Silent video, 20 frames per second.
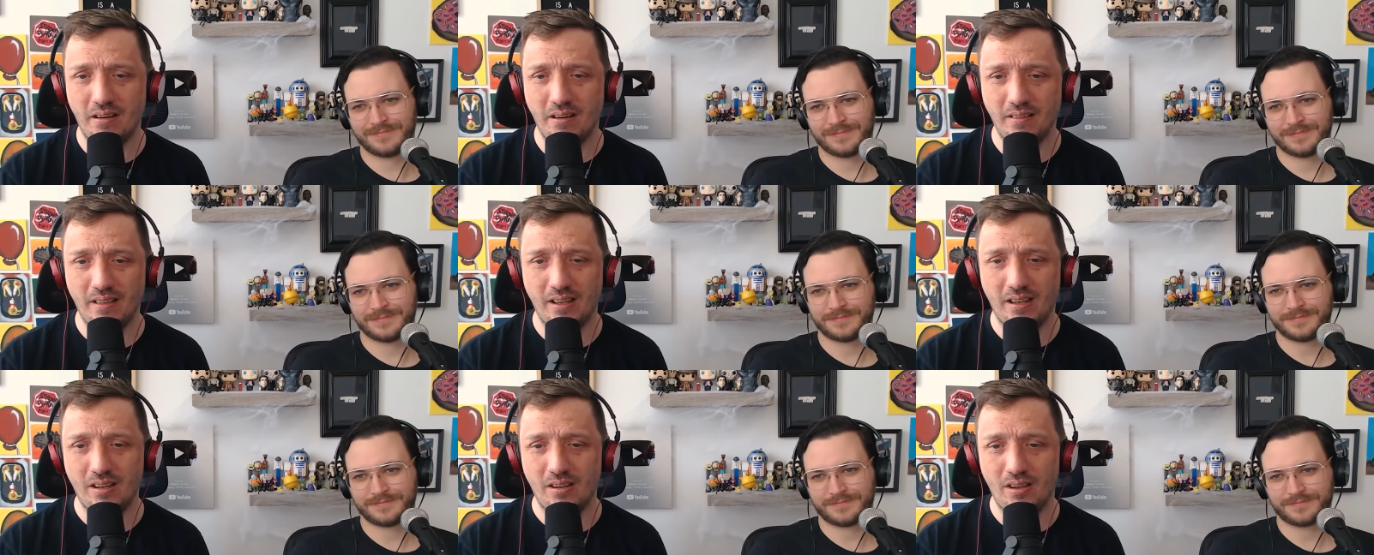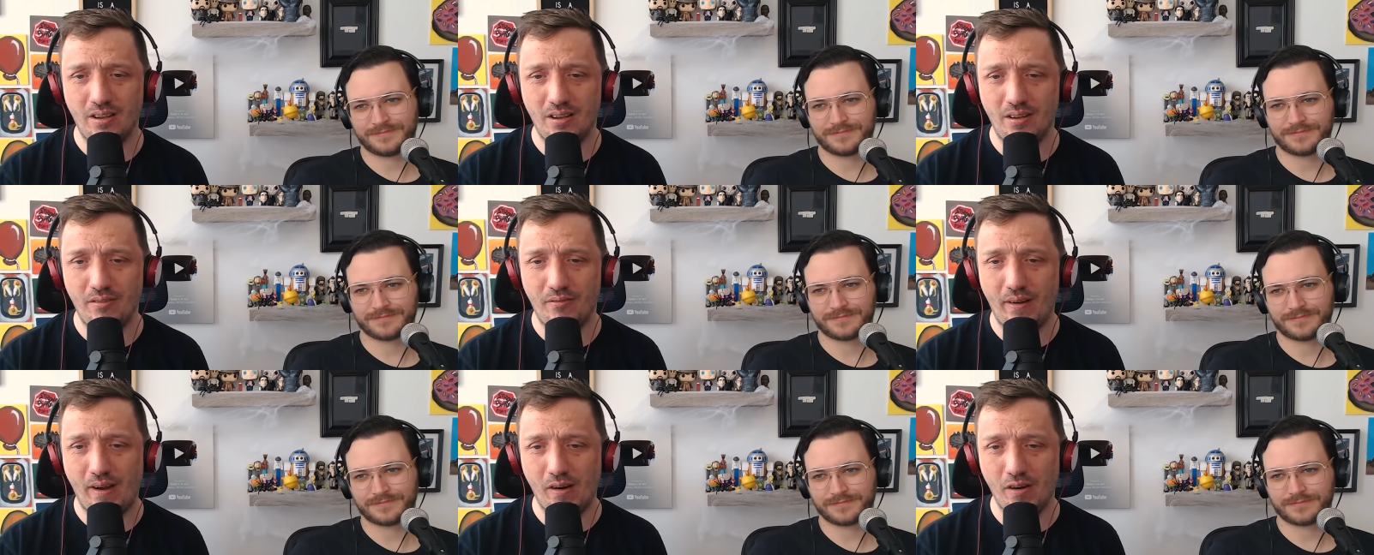Speaker 1: like a
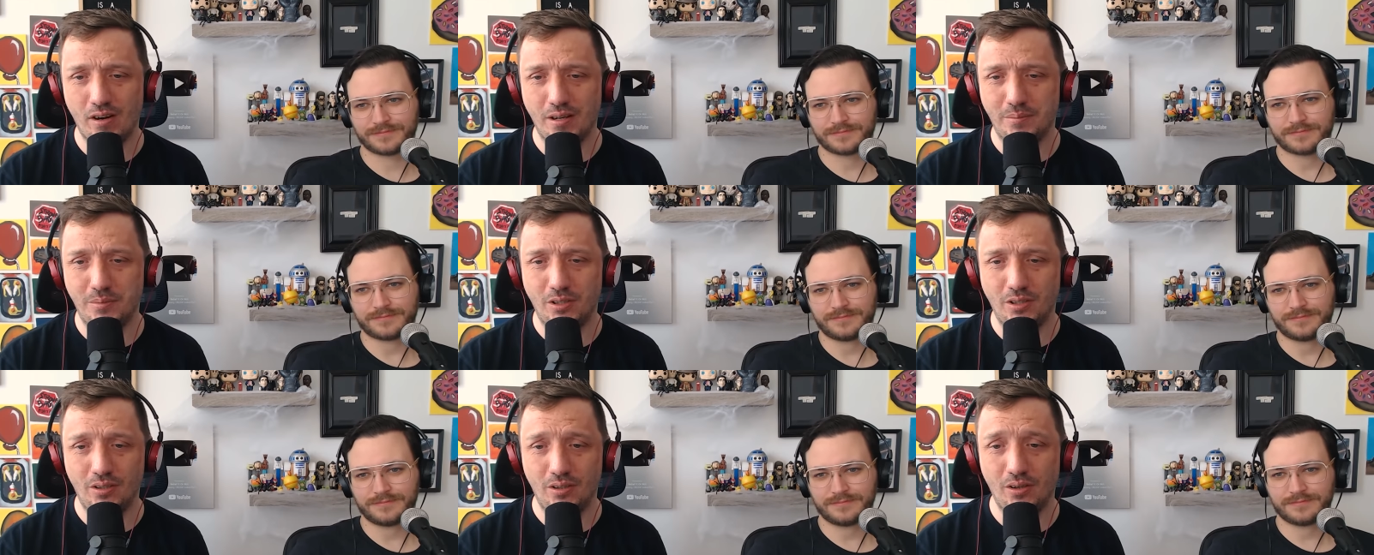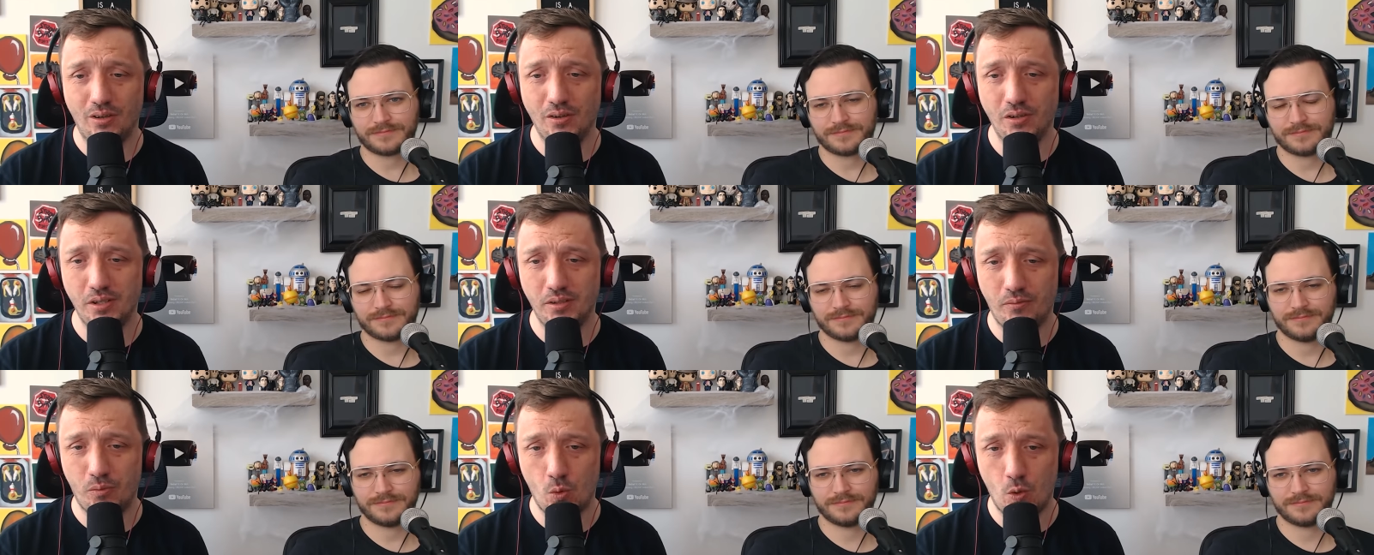veritable herd of
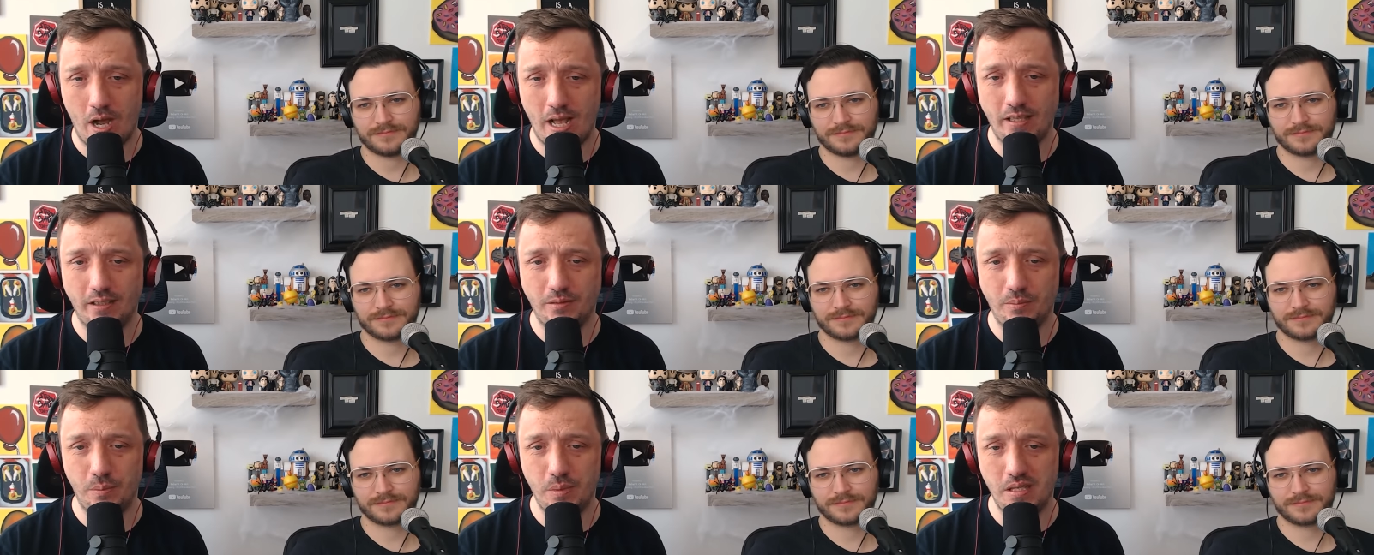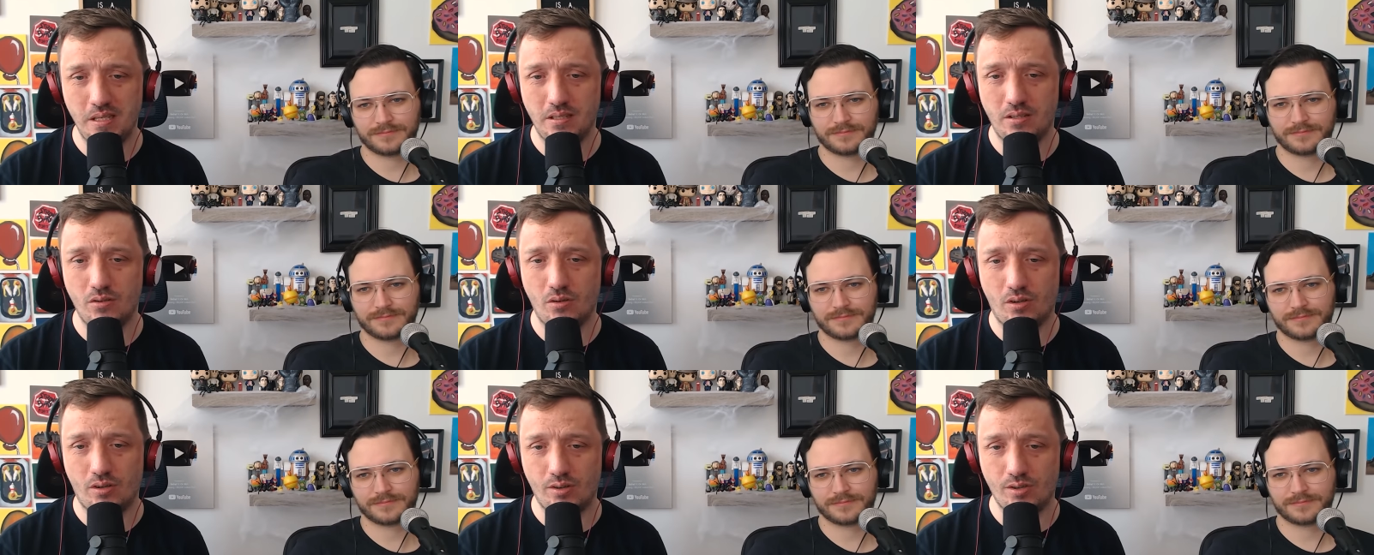wild beasts
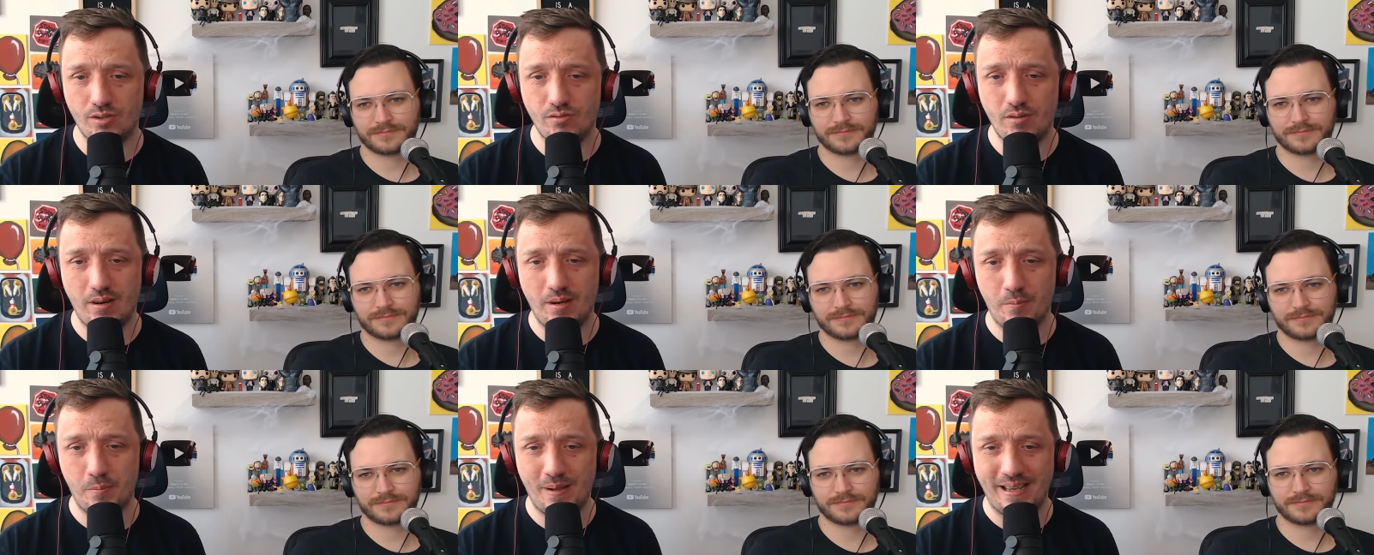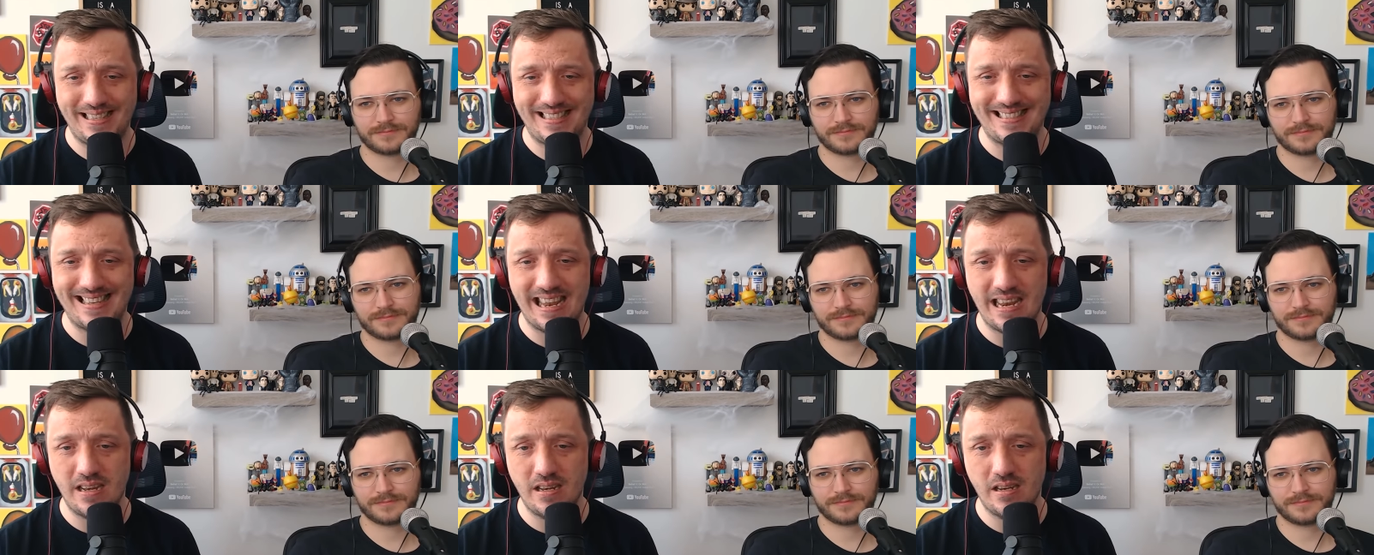orchestrated by
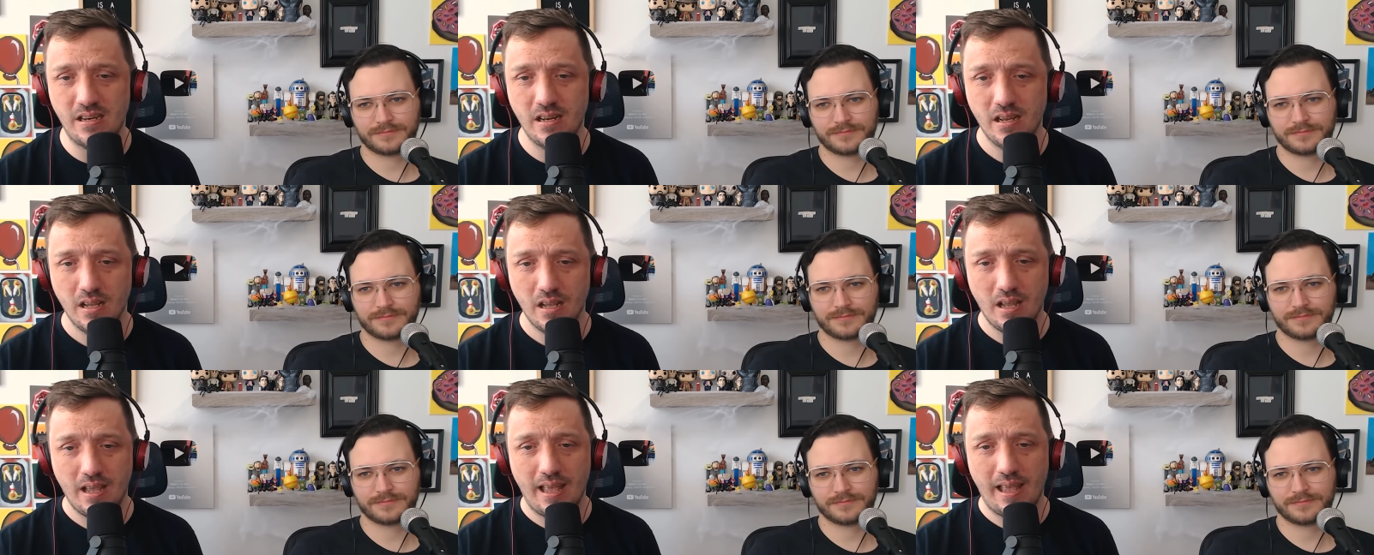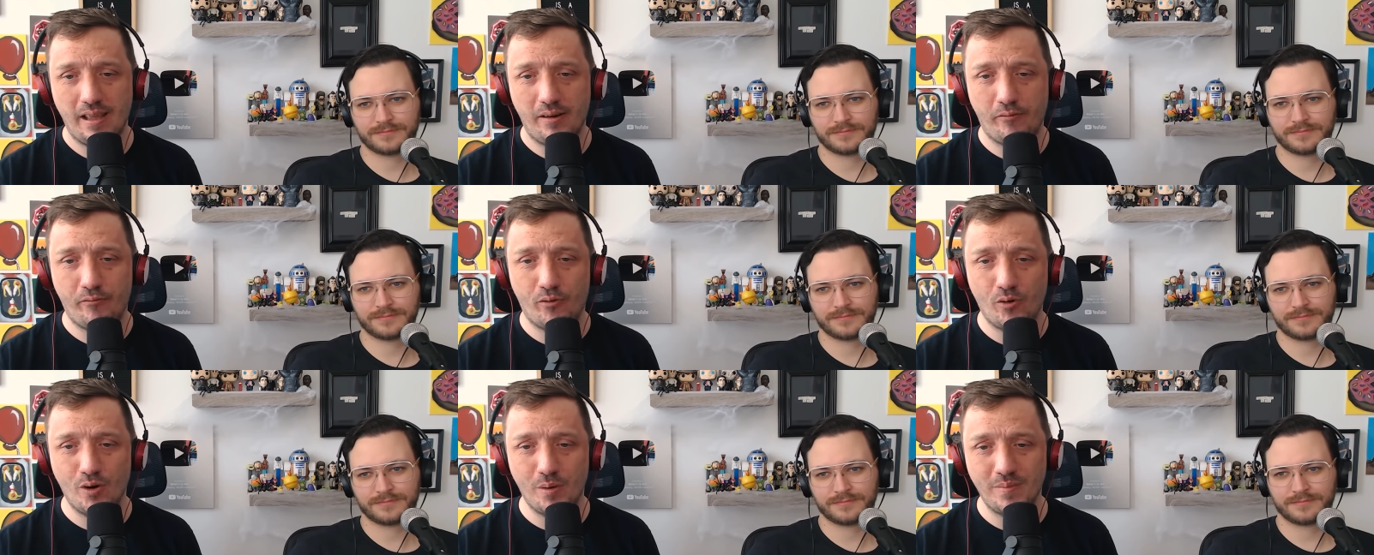Satan had
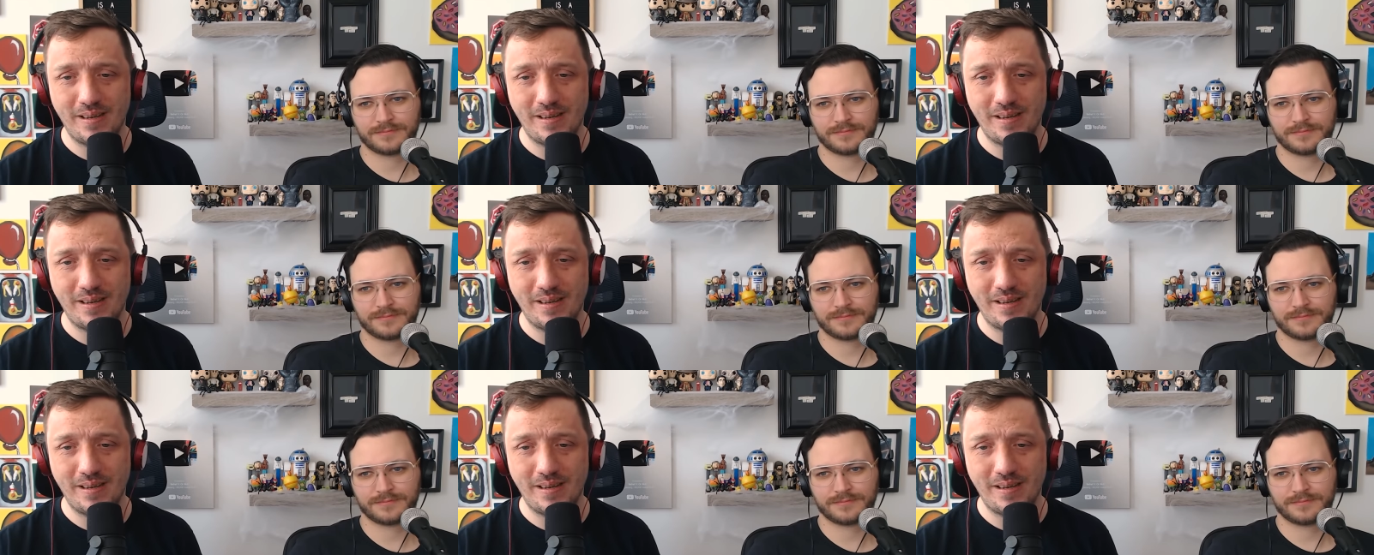formed a